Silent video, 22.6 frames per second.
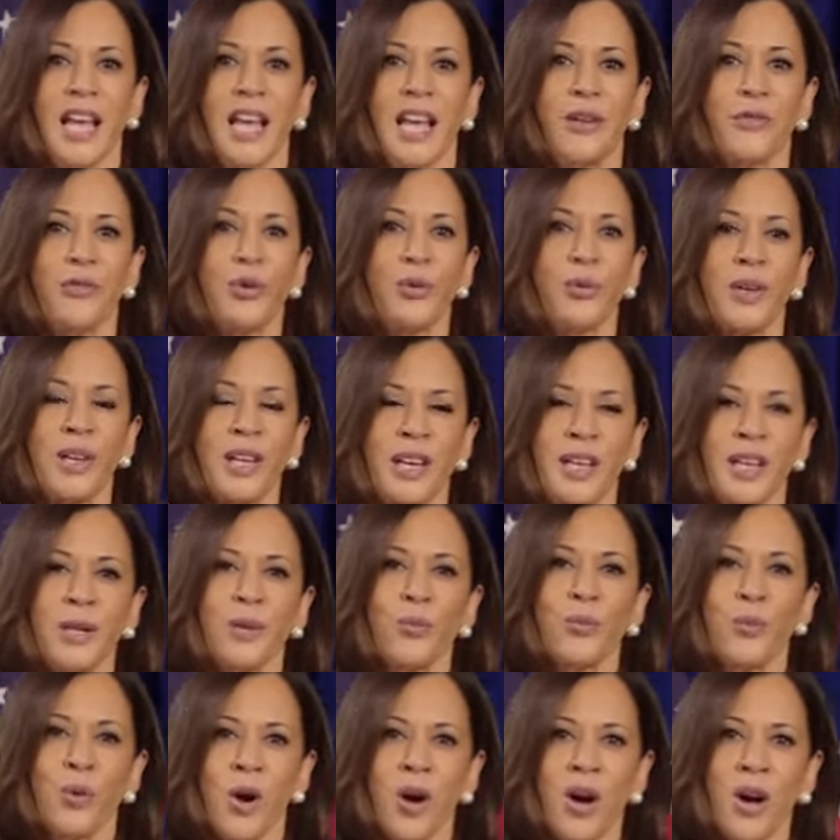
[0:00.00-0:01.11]
If you get it
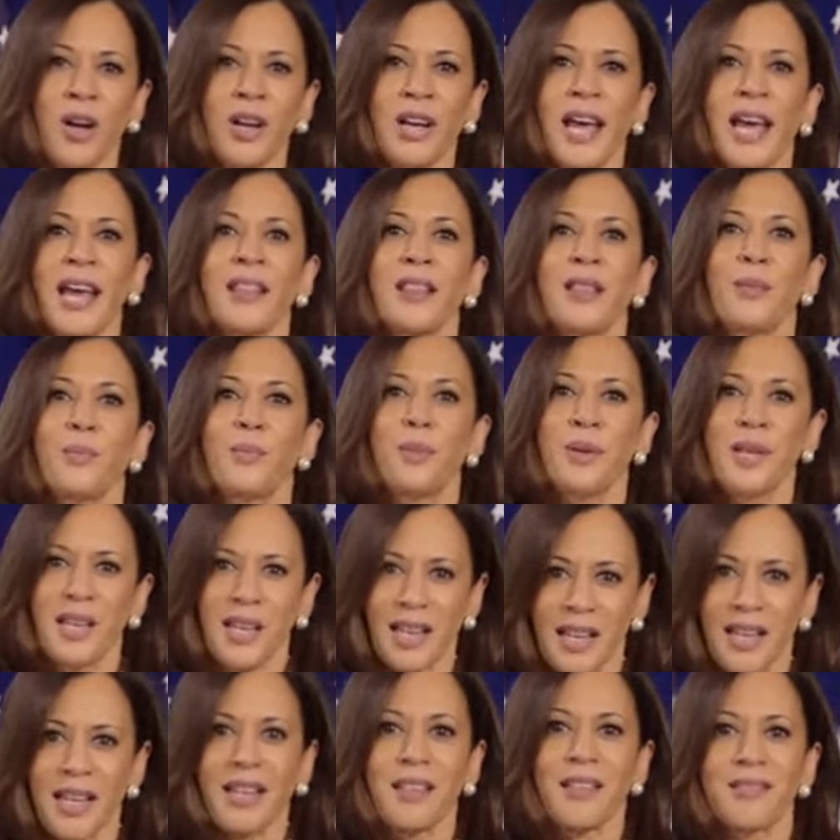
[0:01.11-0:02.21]
wrong at the
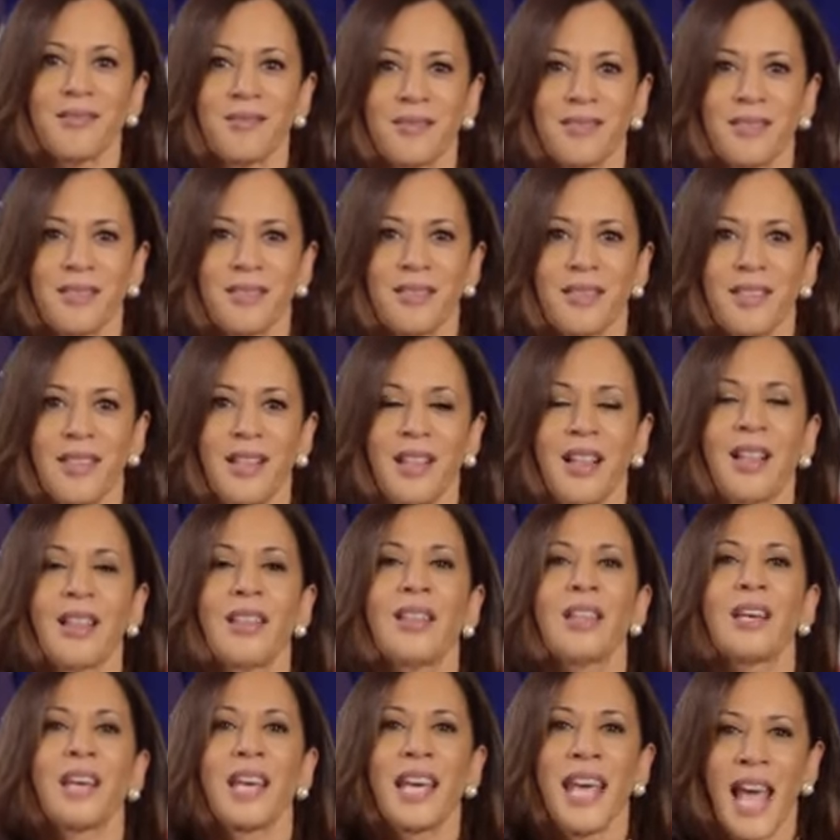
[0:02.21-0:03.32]
beginning,
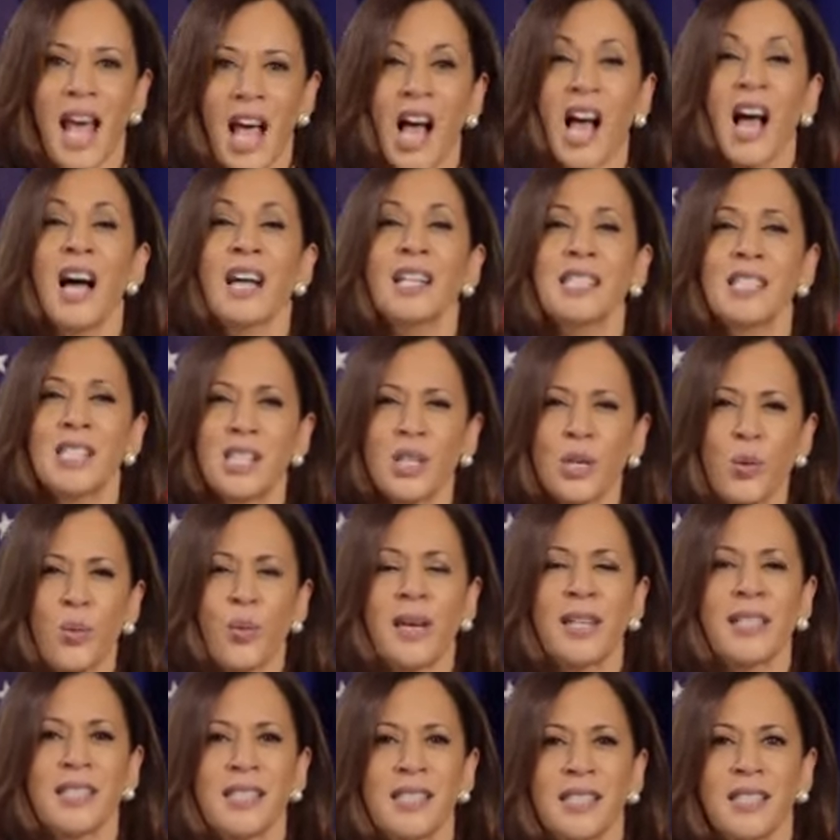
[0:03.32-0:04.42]
the
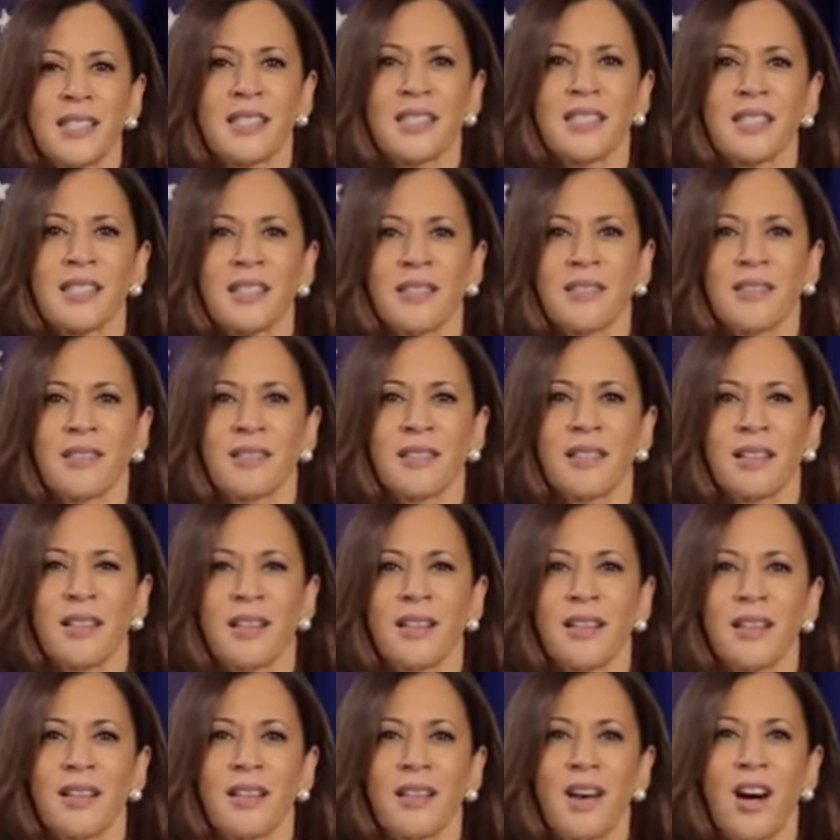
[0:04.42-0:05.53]
consequences
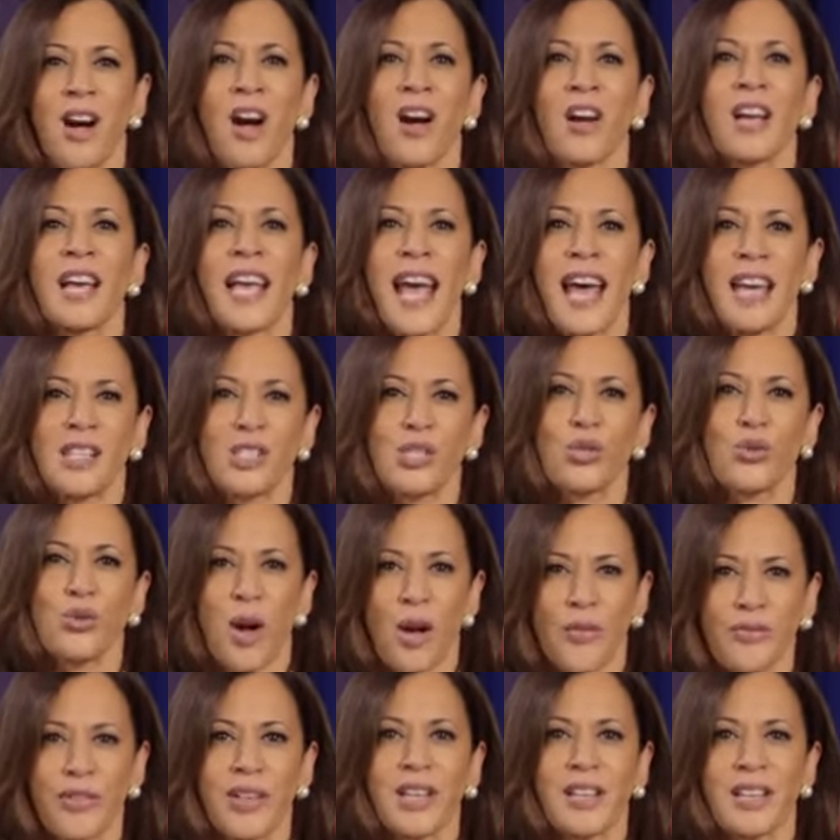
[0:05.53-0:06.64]
are
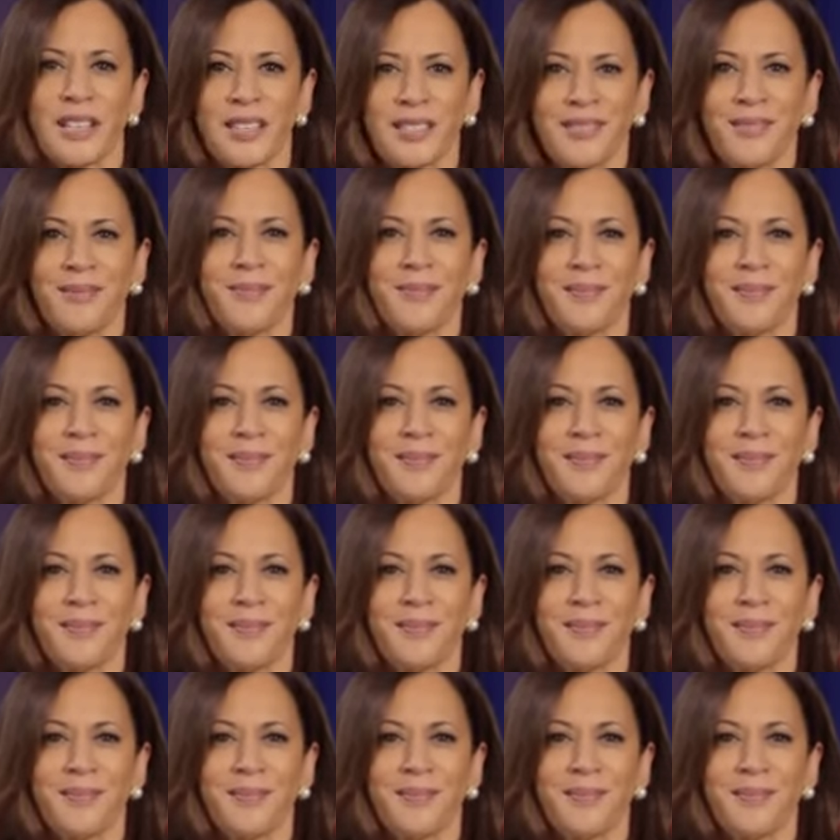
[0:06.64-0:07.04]
catastrophic.